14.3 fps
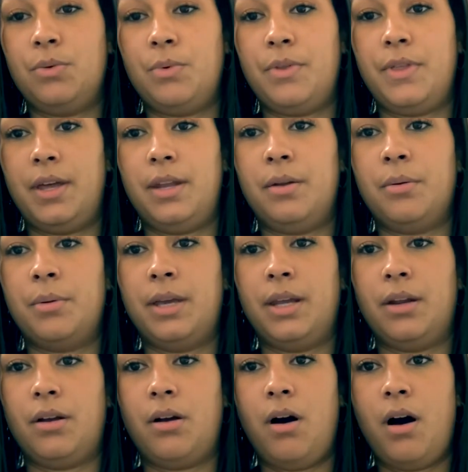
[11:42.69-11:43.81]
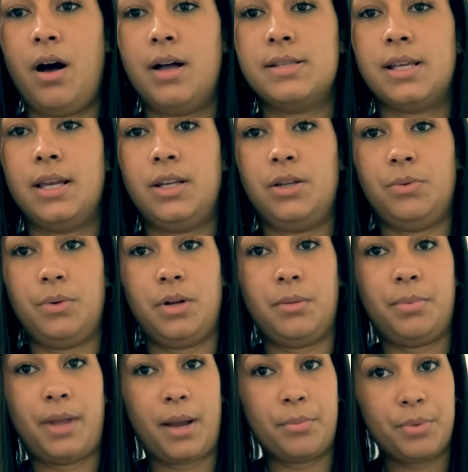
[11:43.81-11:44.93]
you will then get a gauze and you would
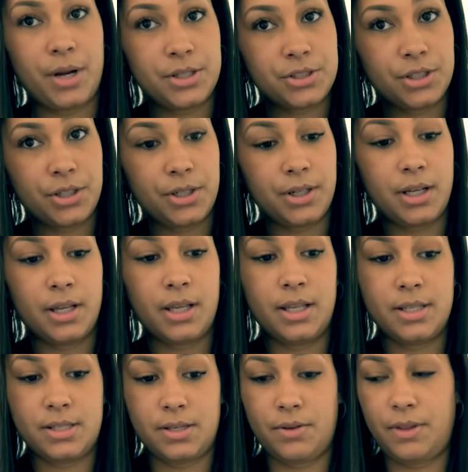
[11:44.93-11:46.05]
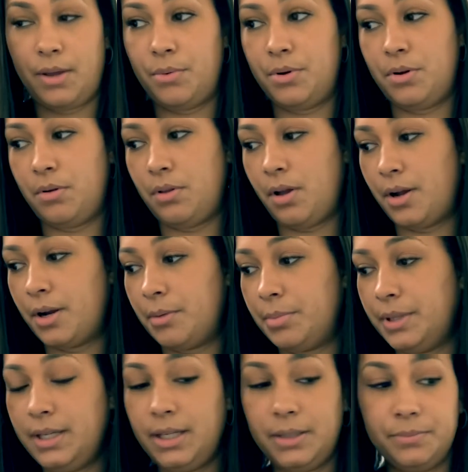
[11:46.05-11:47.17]
apply pressure until they were no longer
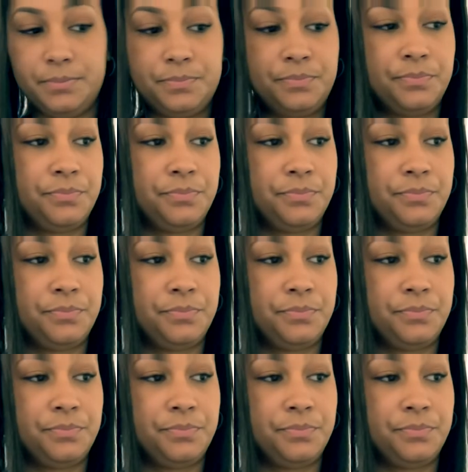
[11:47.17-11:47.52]
bleeding.